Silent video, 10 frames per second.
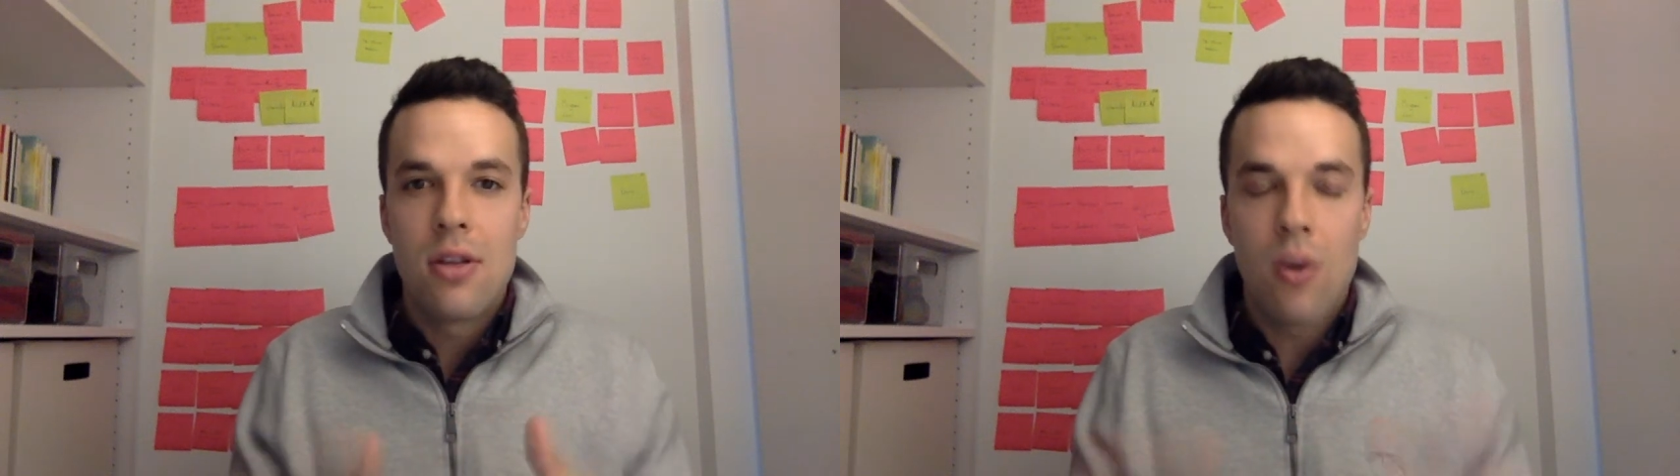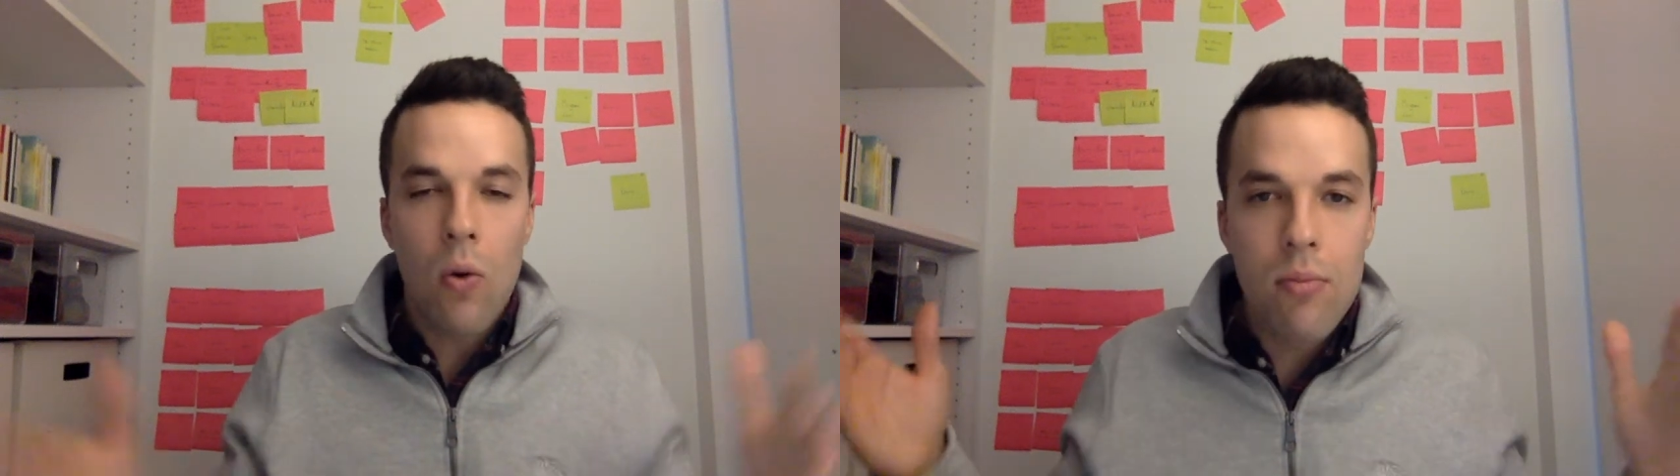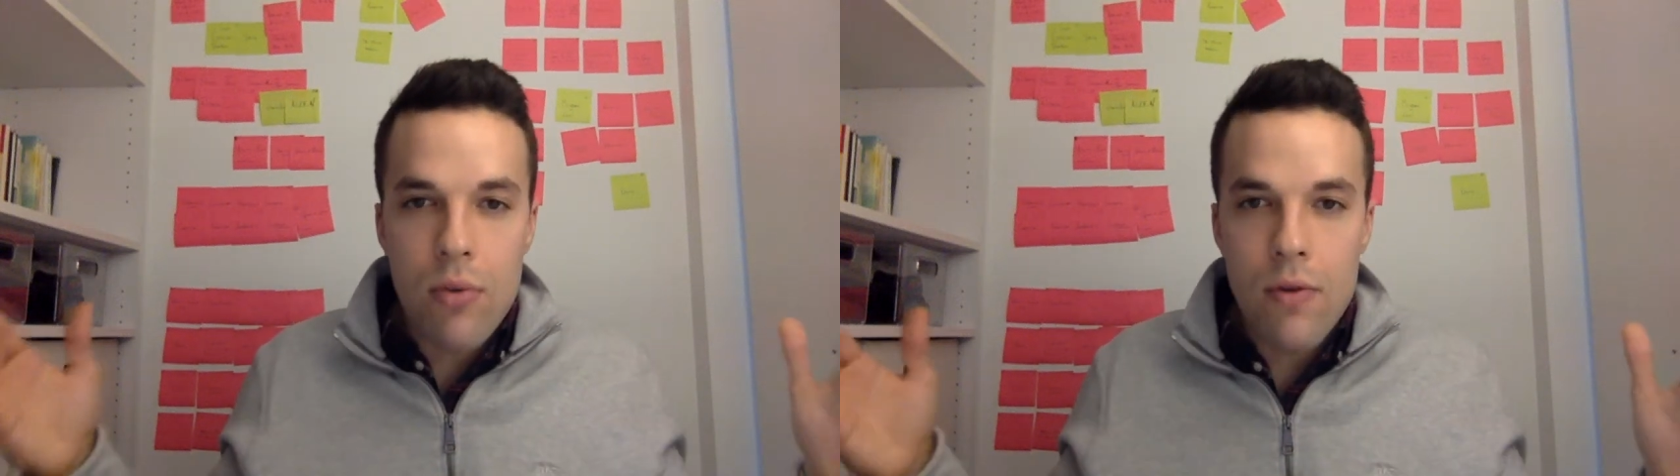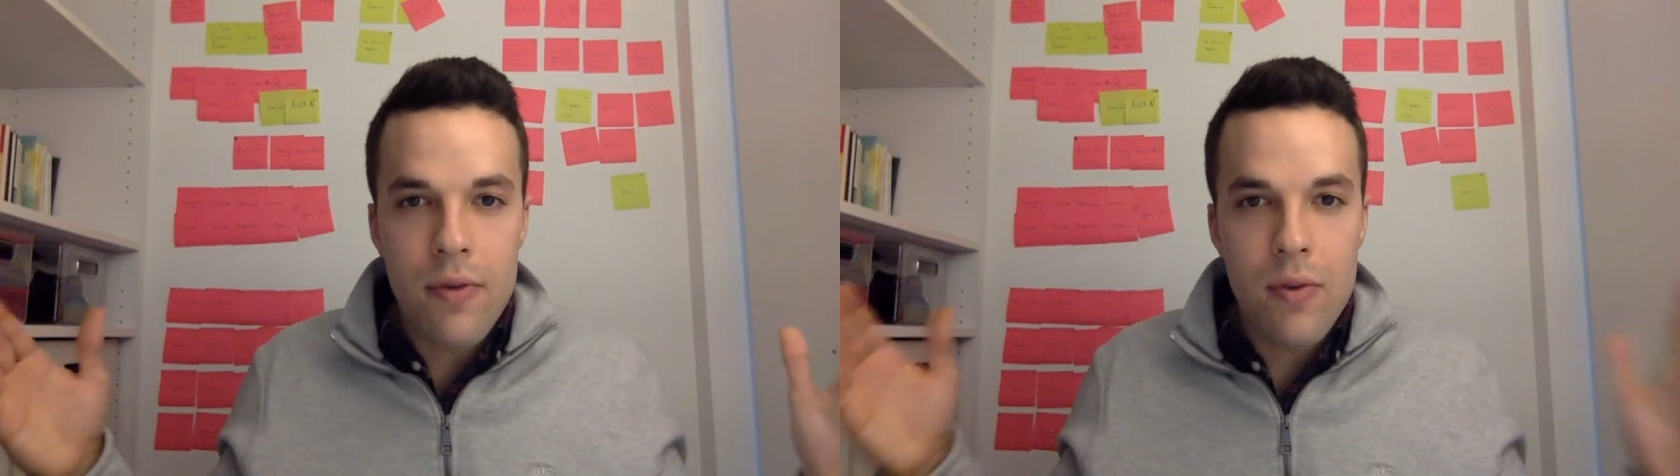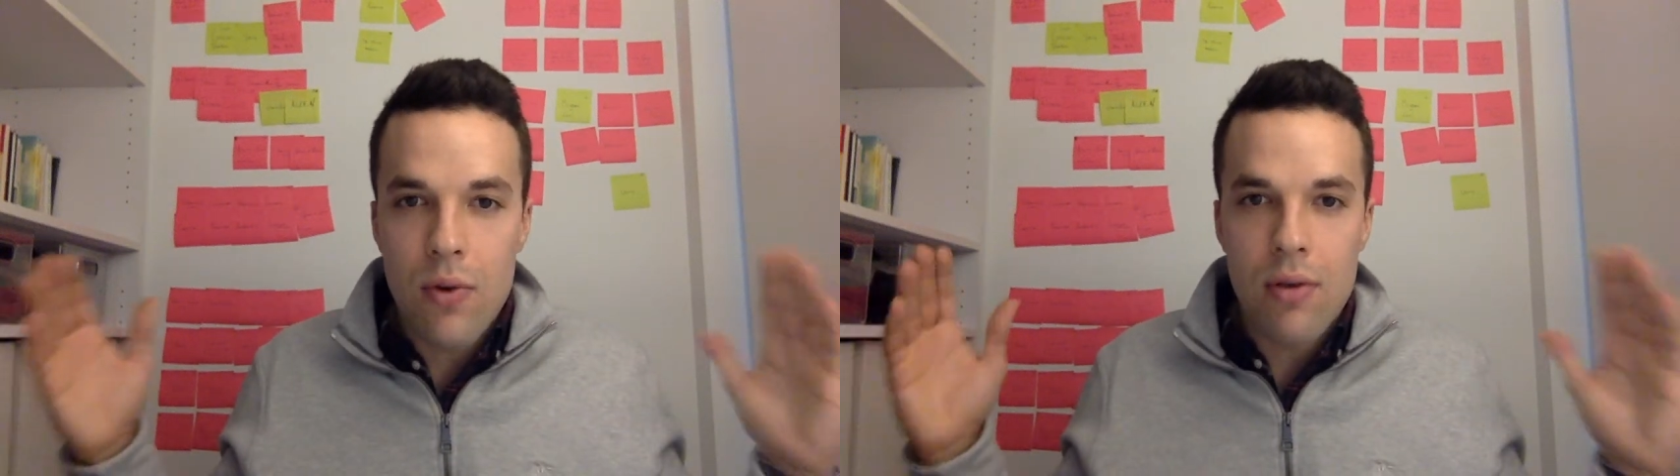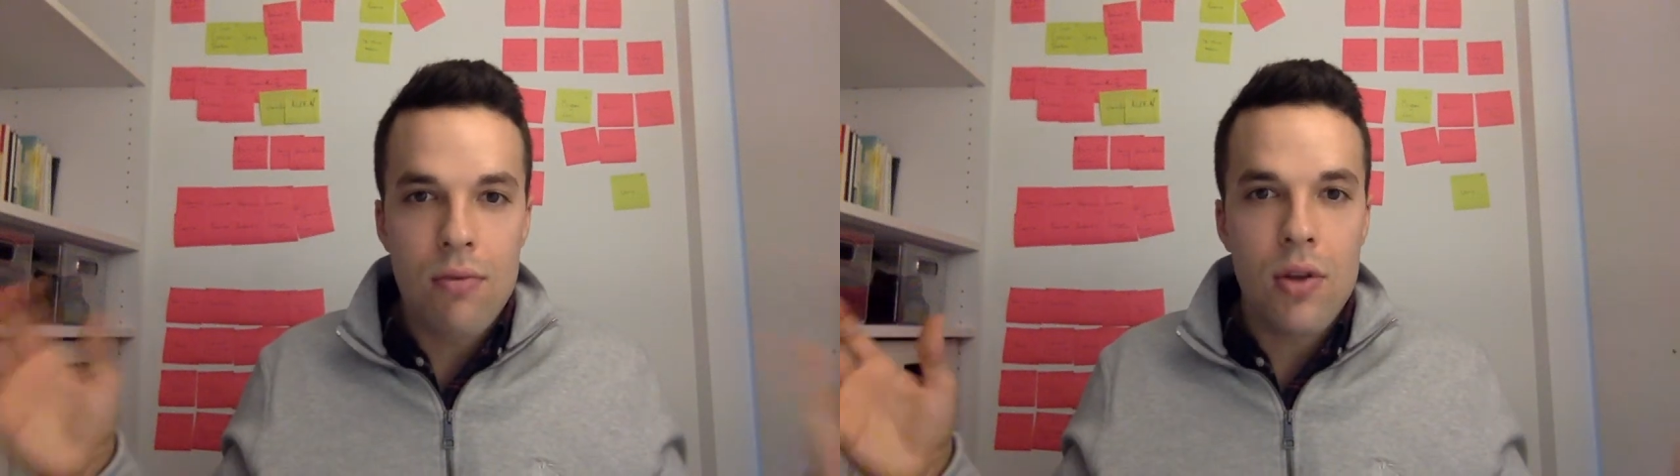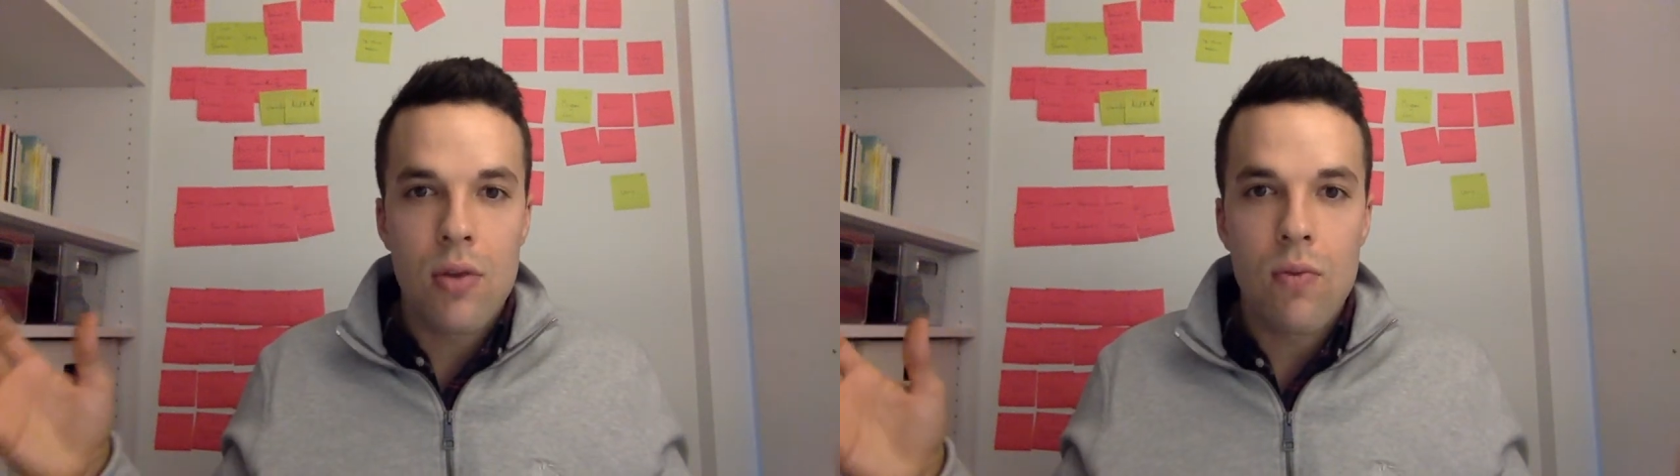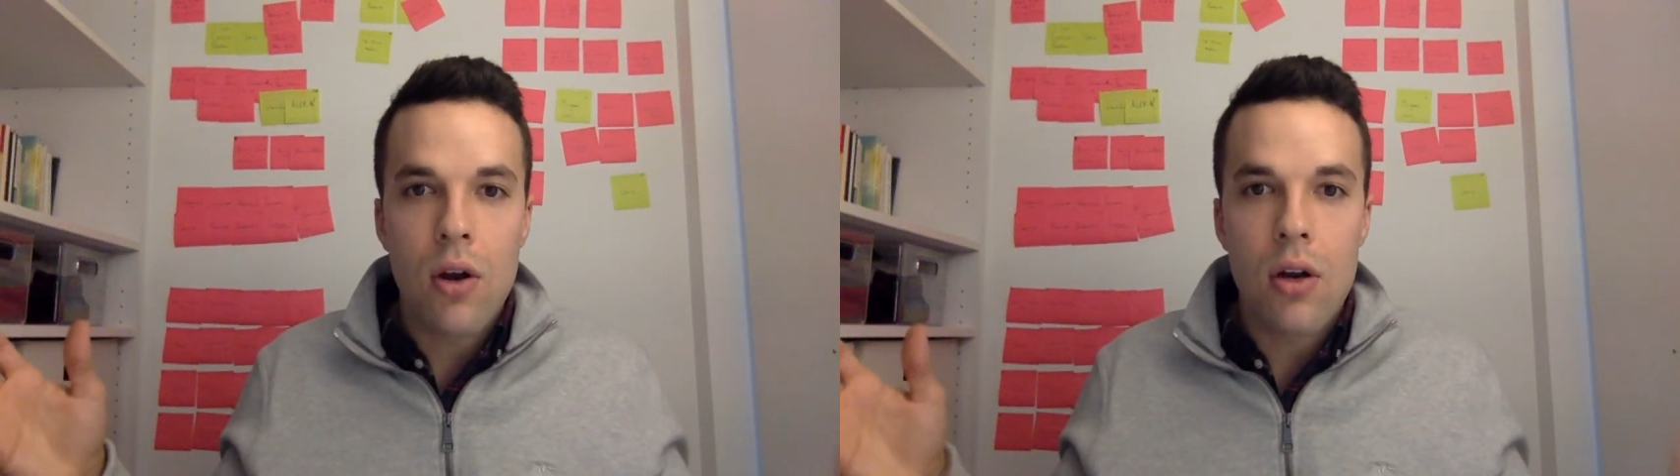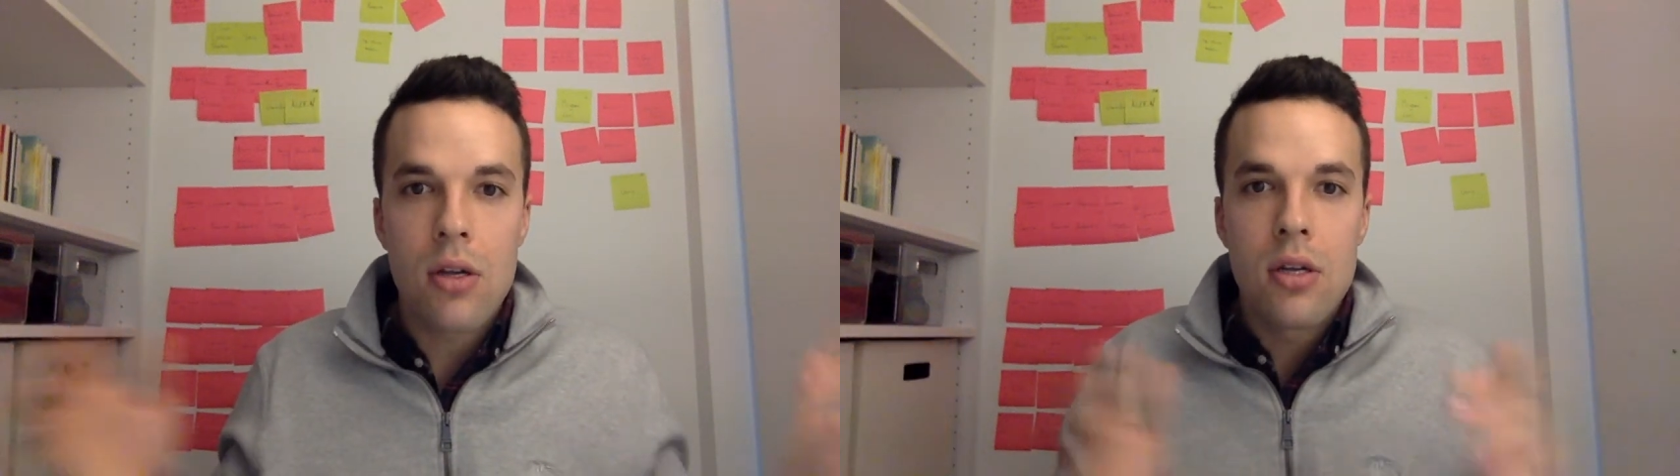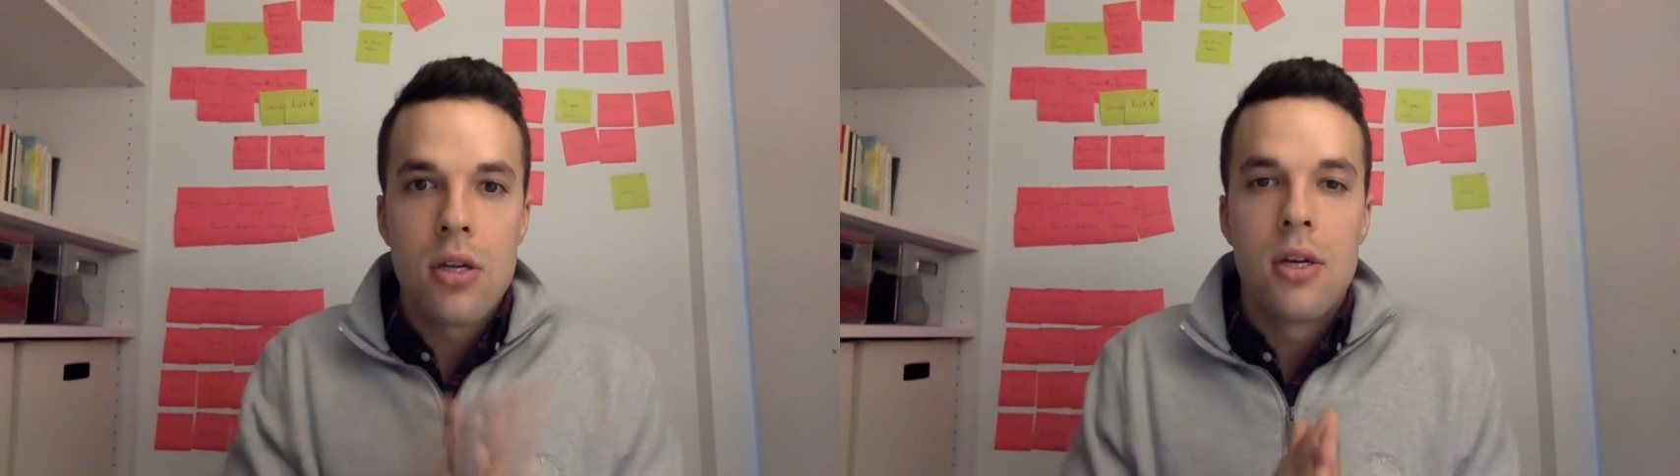the whole movie wouldn't really work.